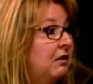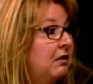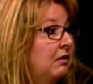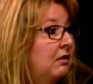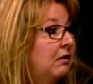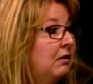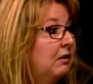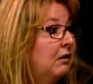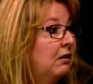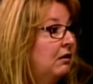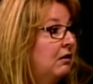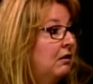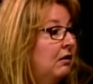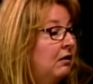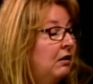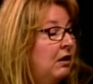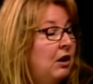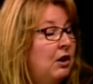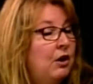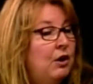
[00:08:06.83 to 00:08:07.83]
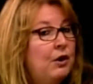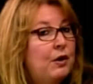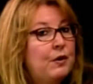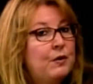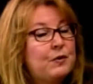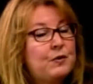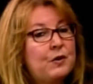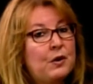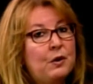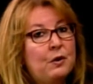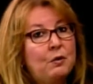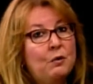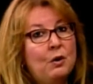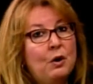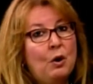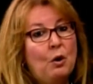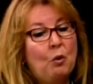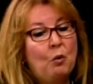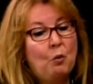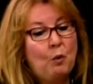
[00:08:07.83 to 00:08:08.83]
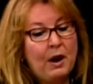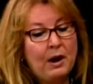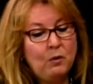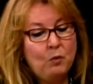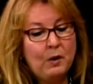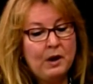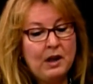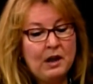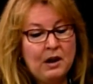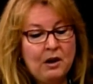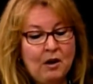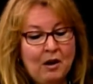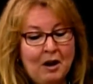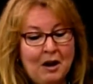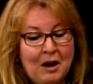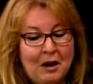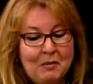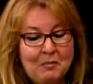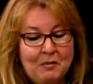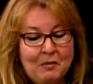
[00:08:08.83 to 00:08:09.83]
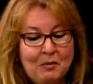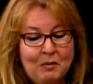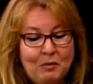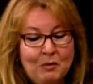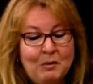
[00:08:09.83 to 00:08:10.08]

Mm-hmm. So when we um,